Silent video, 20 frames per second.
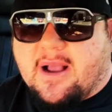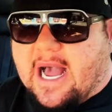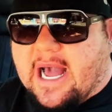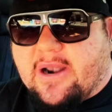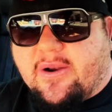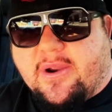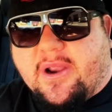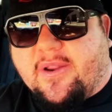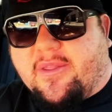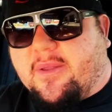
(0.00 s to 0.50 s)
I
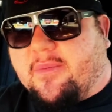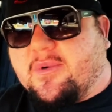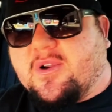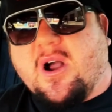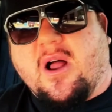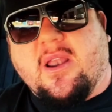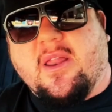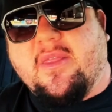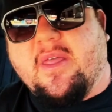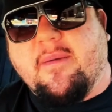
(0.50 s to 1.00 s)
don't hear them
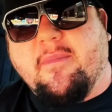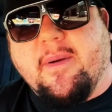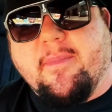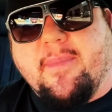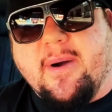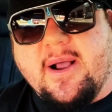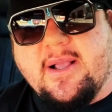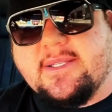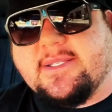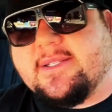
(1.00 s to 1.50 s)
calling them a
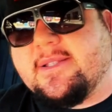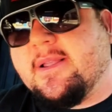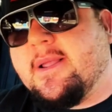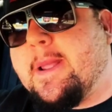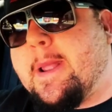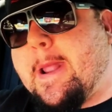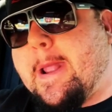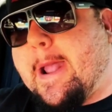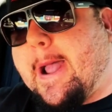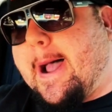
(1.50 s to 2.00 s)
bust.
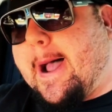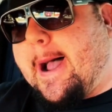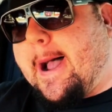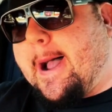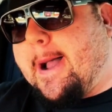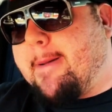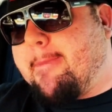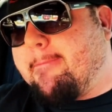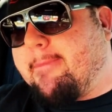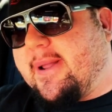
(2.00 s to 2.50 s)

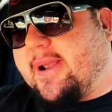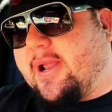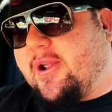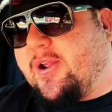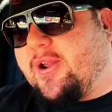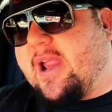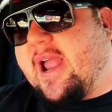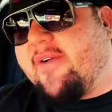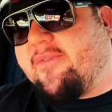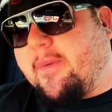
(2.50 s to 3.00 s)
But
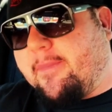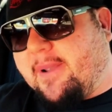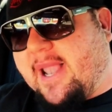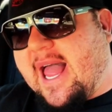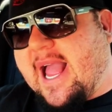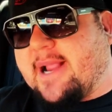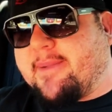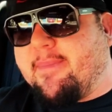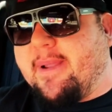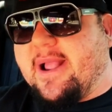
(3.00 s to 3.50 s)
here you have a
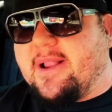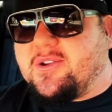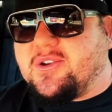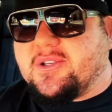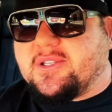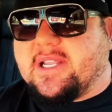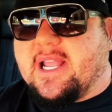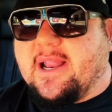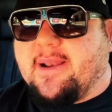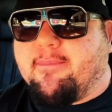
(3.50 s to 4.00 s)
black man
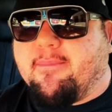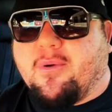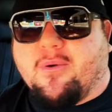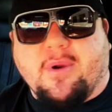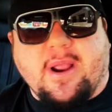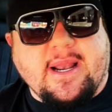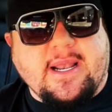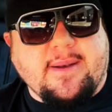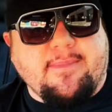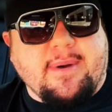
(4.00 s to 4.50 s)
just getting
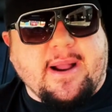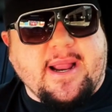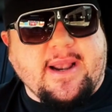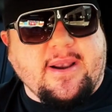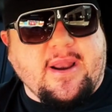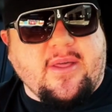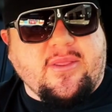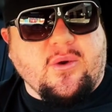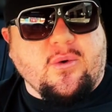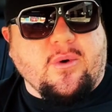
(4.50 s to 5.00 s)
berated by
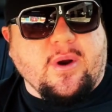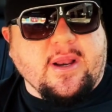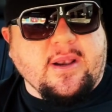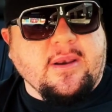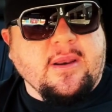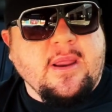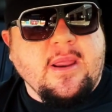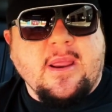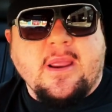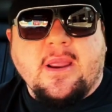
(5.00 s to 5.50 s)
another
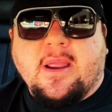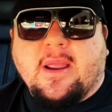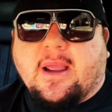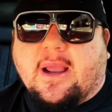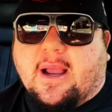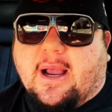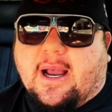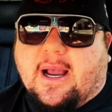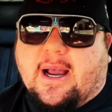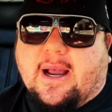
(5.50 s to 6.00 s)
one,
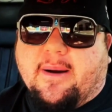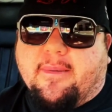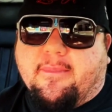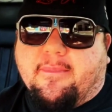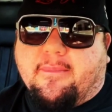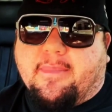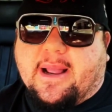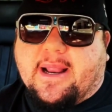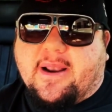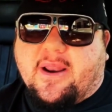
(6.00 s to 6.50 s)

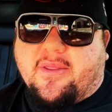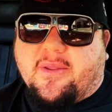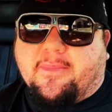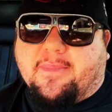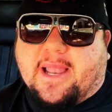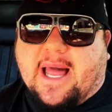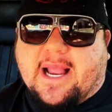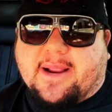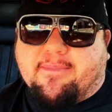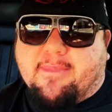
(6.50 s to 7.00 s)
by another
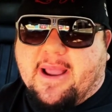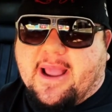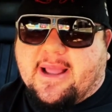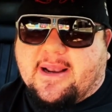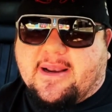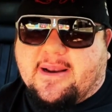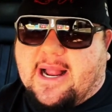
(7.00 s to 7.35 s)
black man.